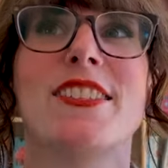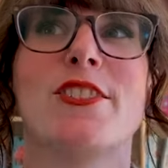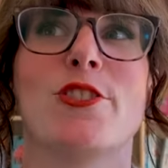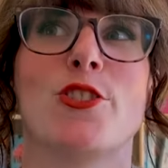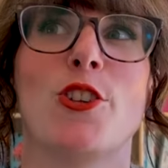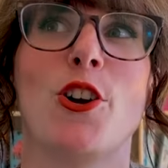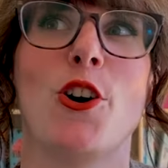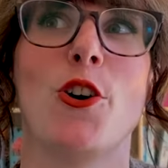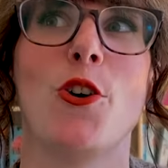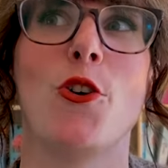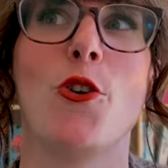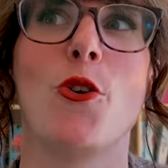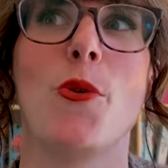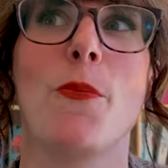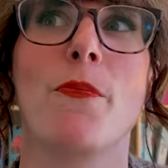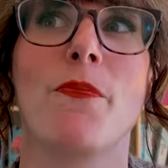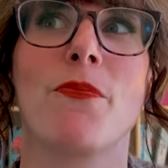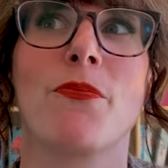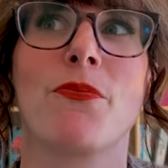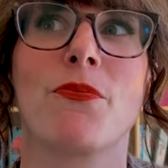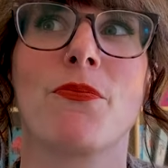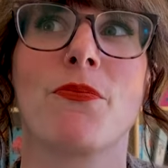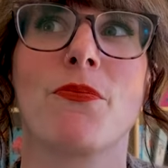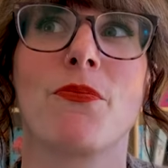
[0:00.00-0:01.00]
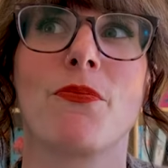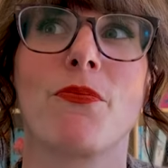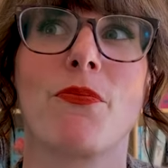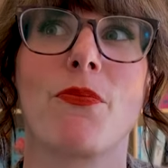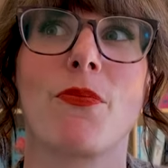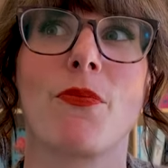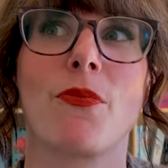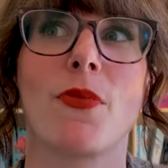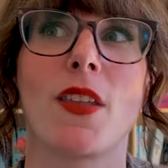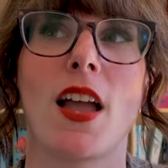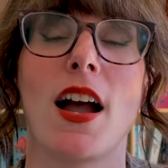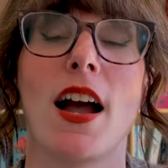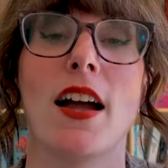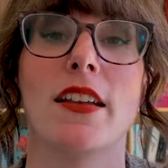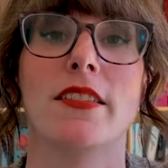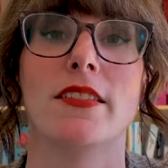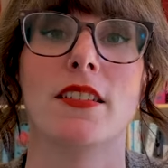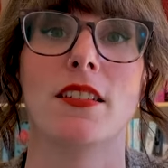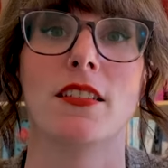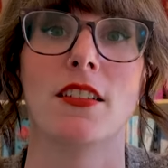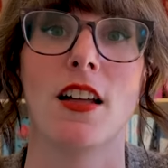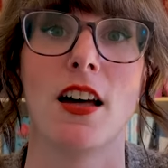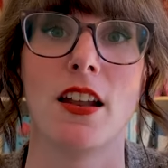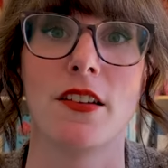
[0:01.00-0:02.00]
so I
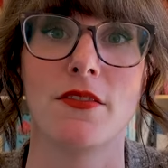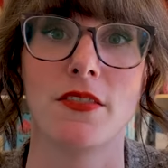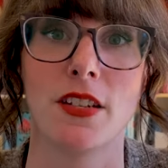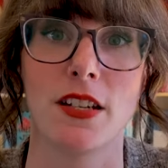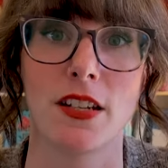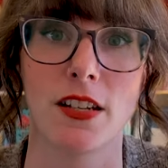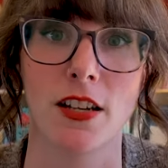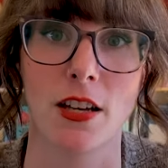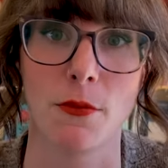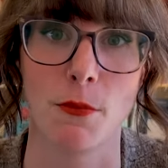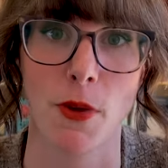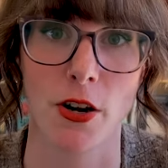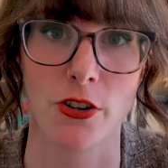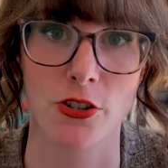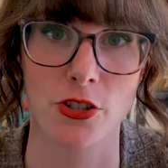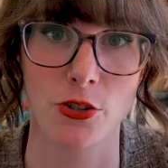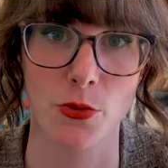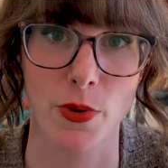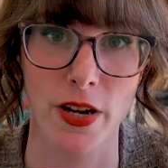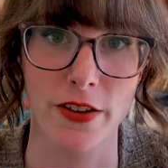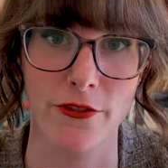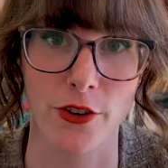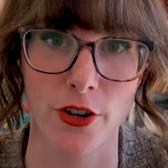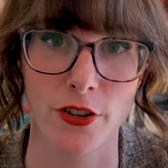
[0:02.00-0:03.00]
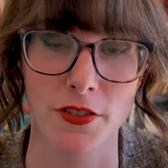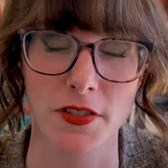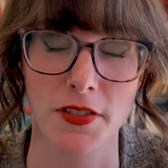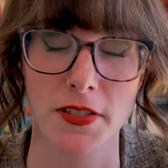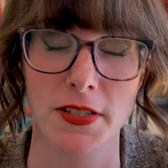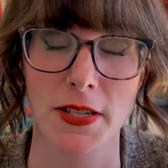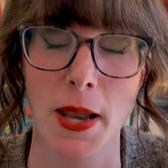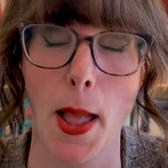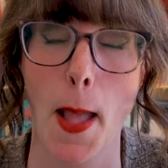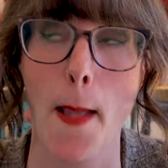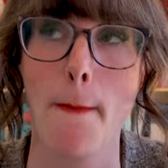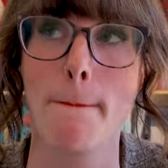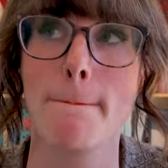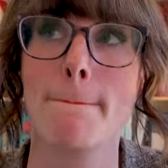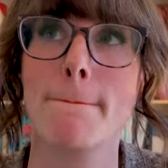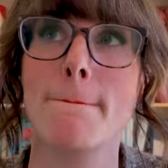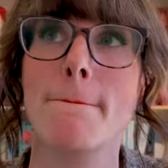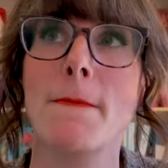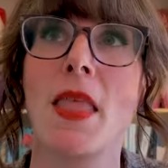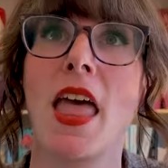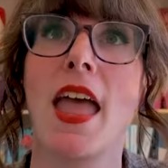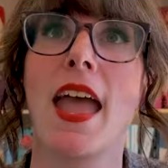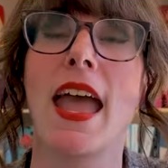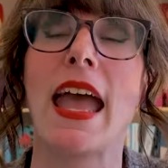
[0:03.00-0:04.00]
did a lot of knitting on March 21st
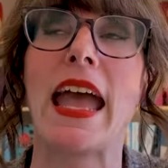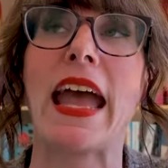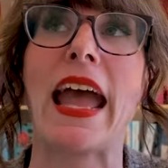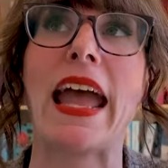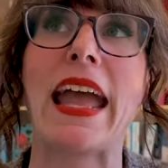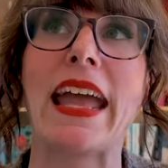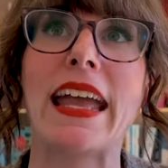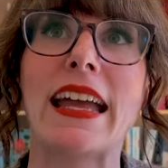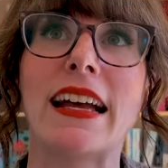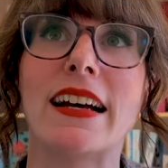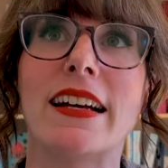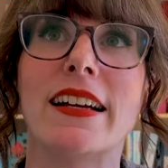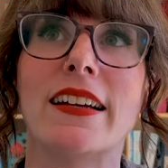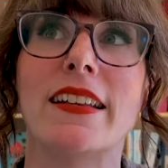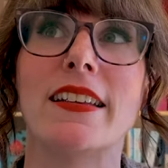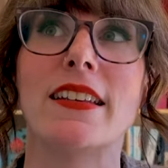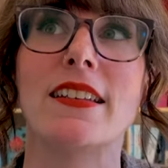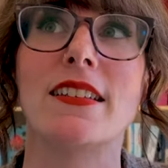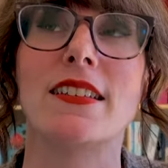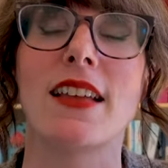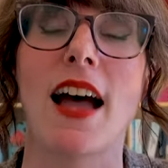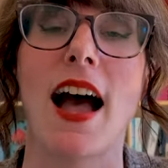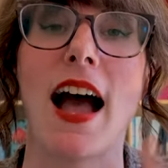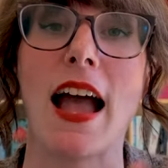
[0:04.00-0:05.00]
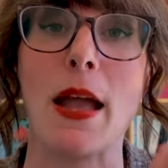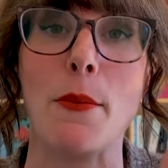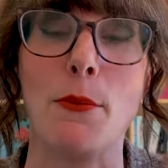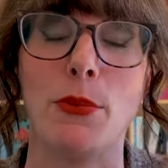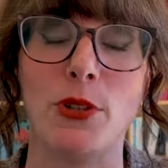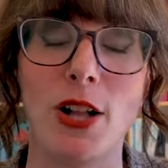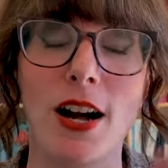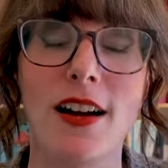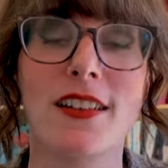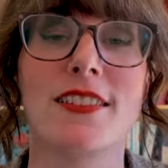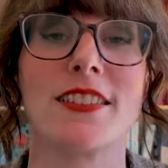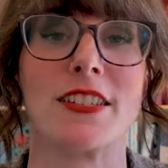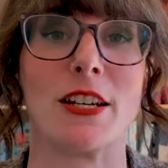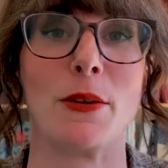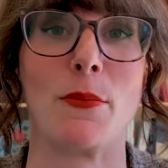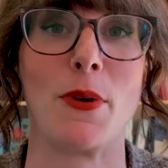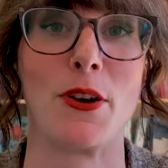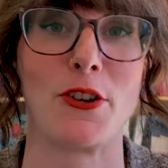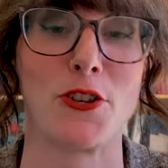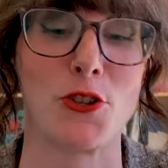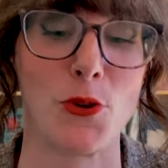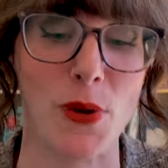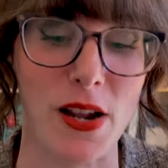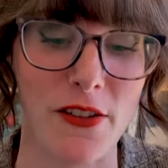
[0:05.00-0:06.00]
and I blocked it on
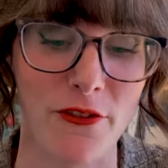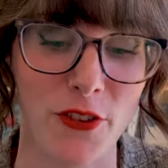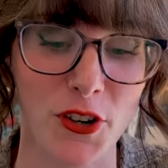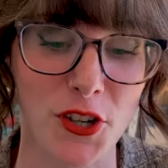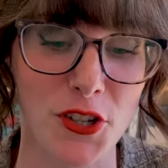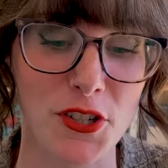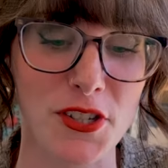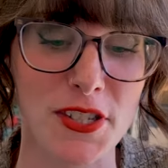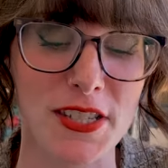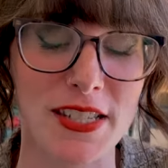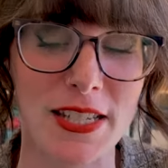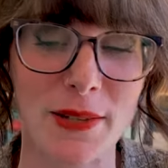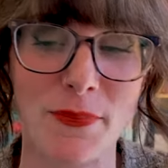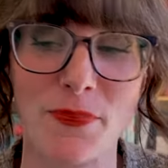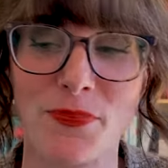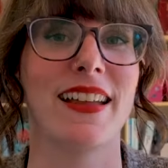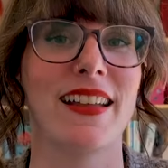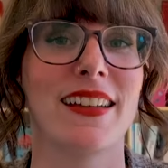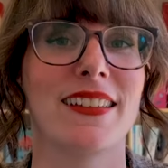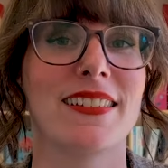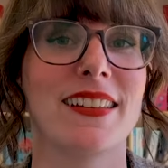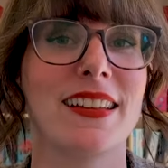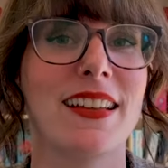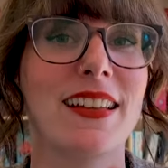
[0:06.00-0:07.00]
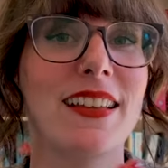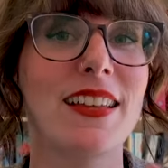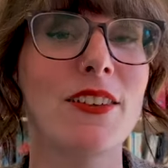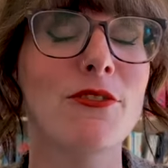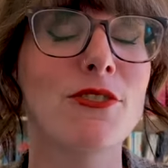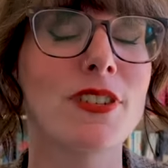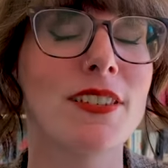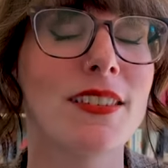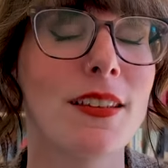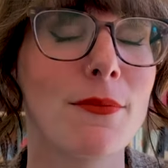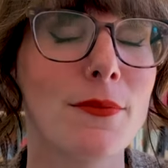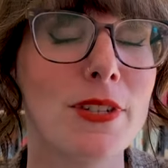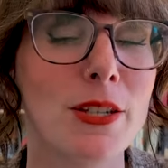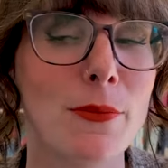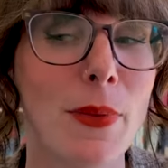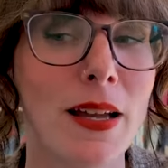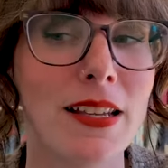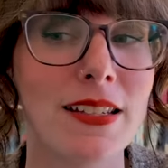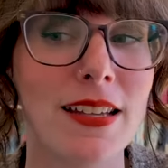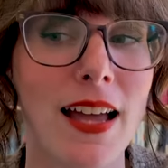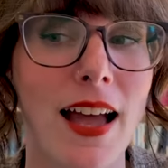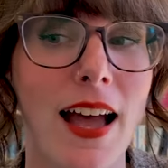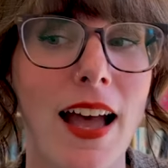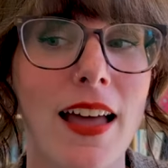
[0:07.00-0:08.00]
March 21st and I gifted them to my
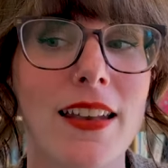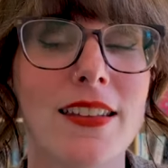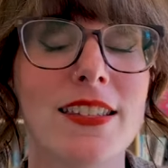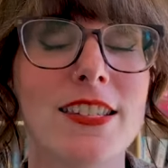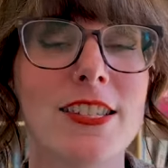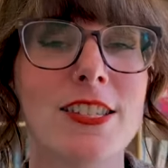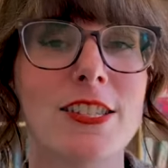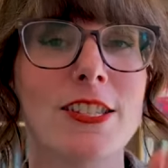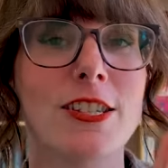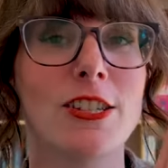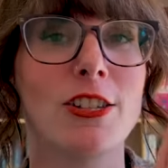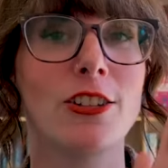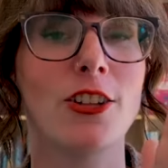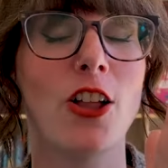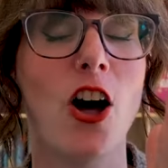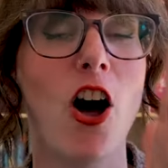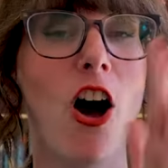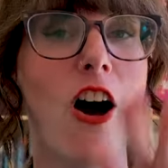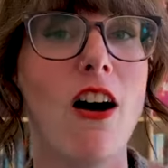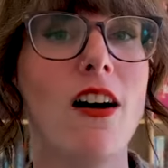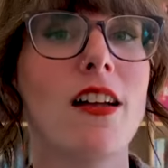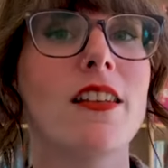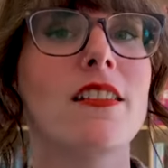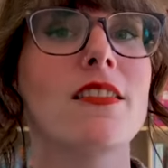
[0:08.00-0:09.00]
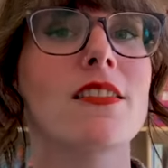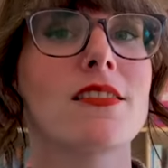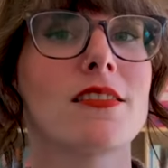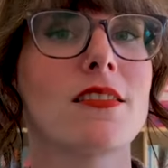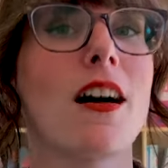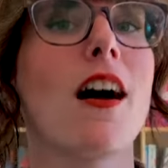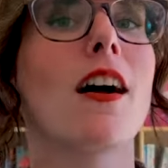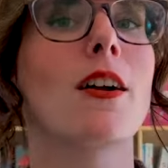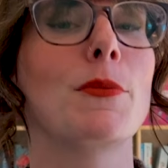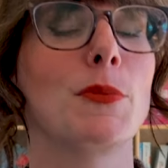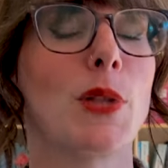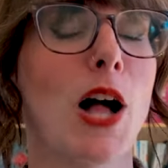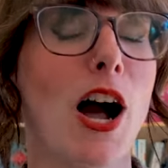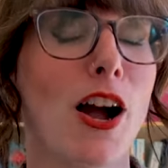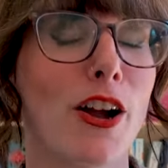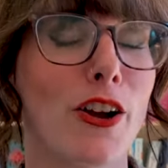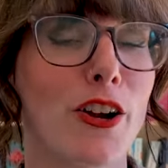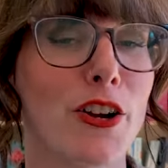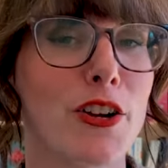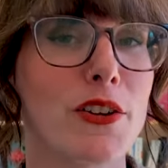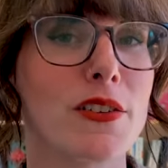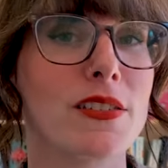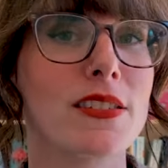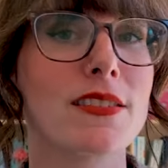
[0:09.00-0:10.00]
dad still on the sock
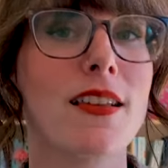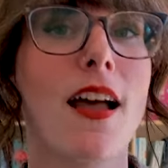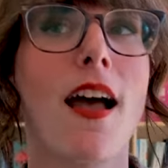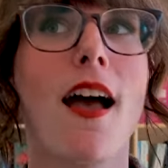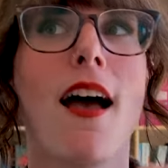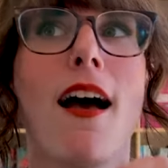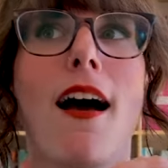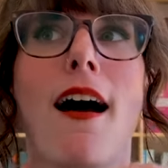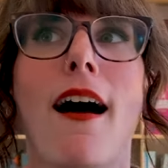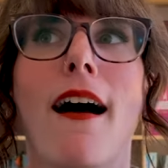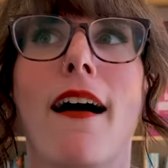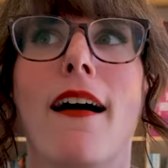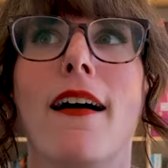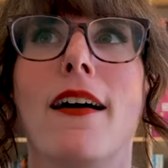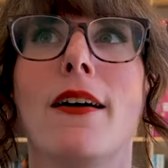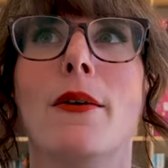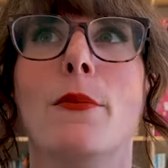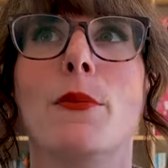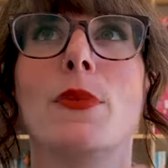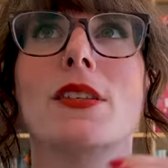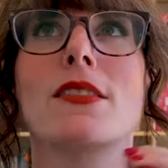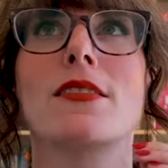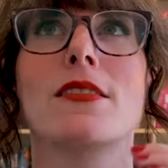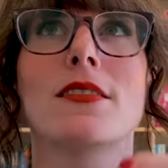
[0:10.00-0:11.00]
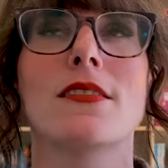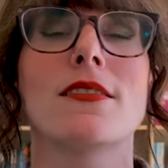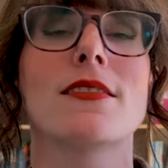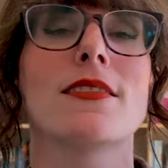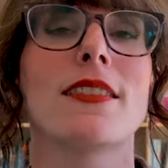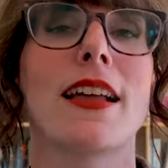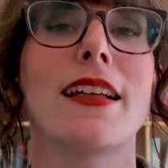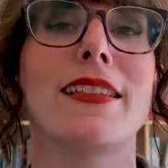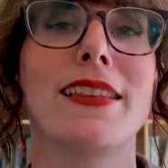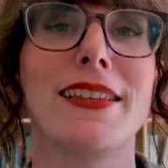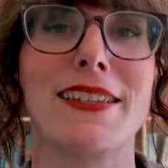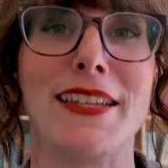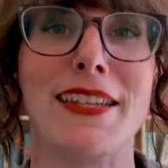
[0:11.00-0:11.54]
blockers, um, still slightly